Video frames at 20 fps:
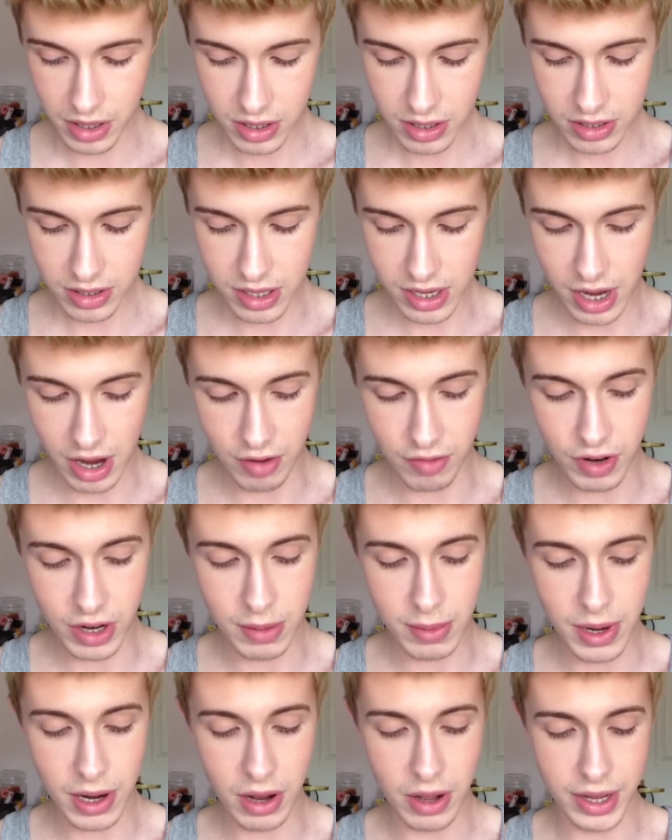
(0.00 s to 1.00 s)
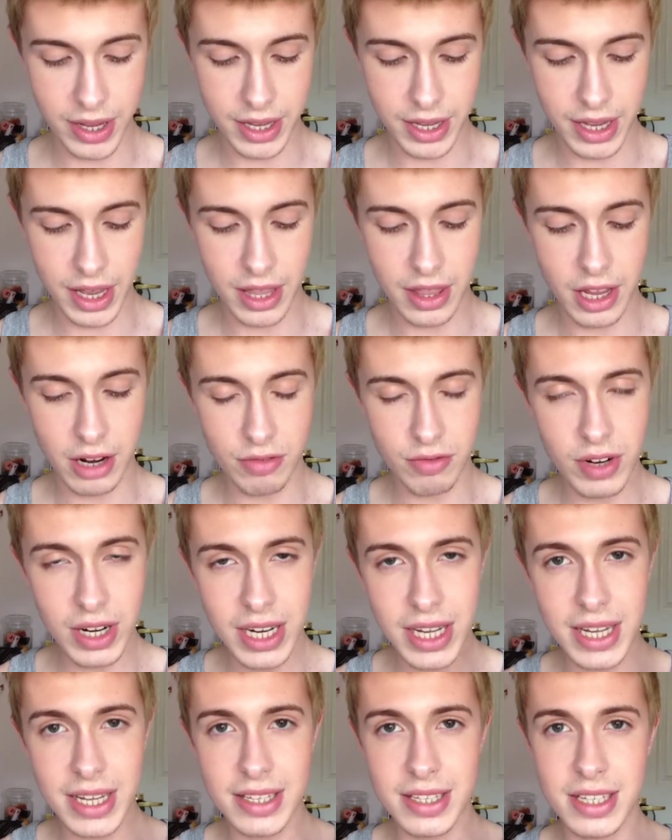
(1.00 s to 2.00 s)
So yeah, I've really been liking it. They're
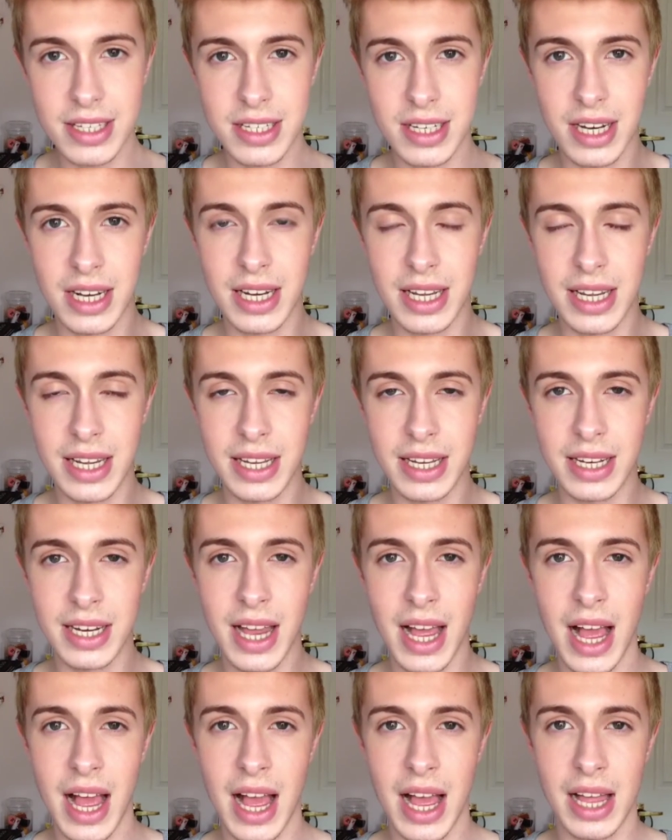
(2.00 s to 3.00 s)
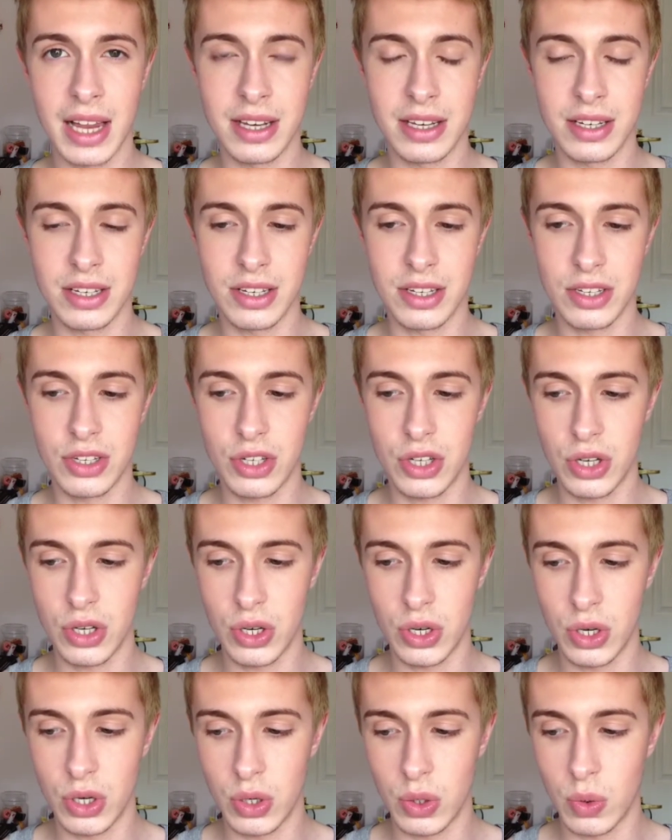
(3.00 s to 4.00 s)
really easy to clean, and
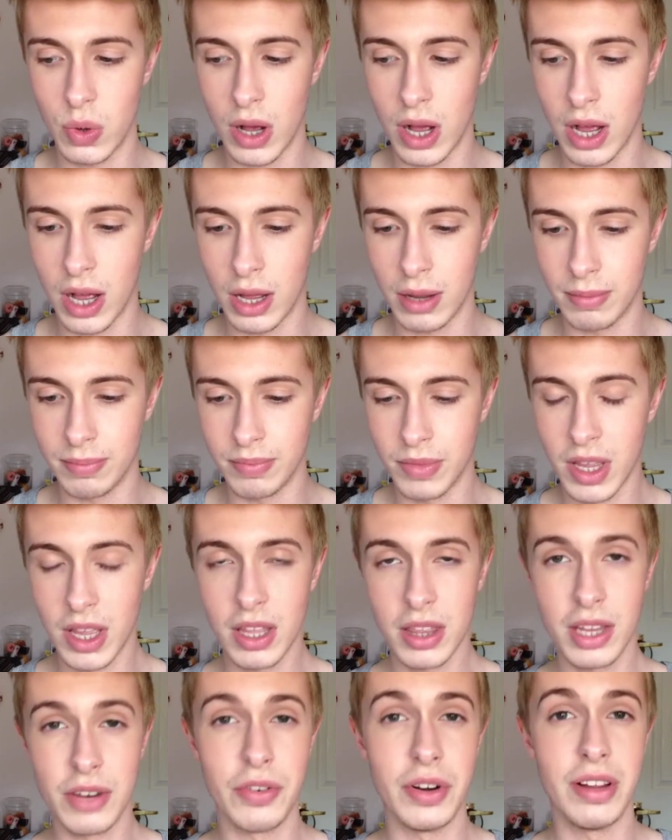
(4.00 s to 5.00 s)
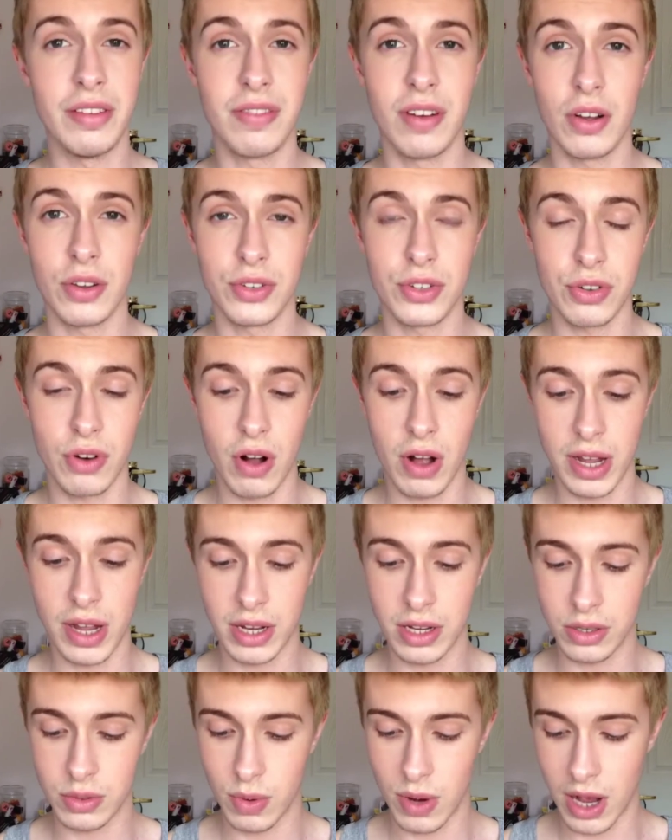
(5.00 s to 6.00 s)
they're really fast
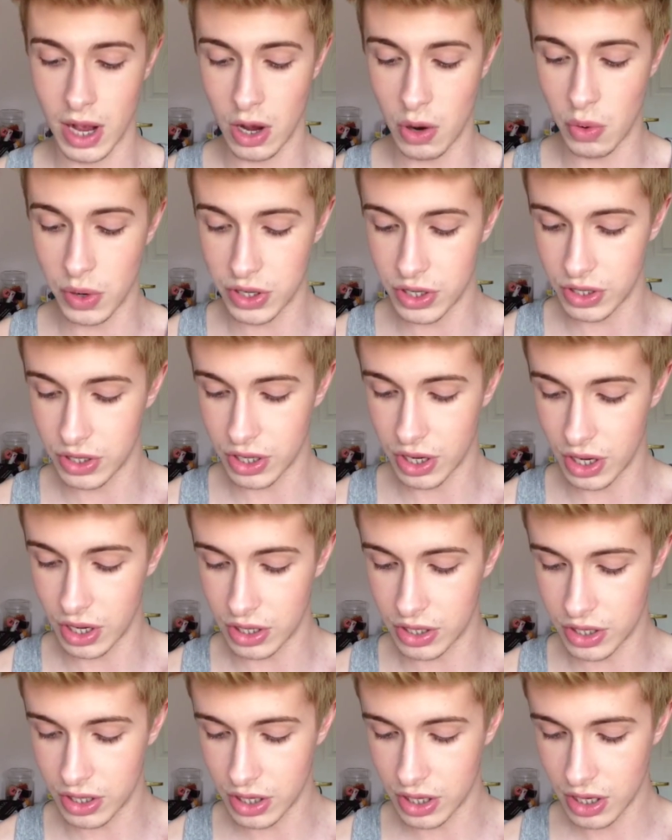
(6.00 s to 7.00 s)
drying as well, which is good.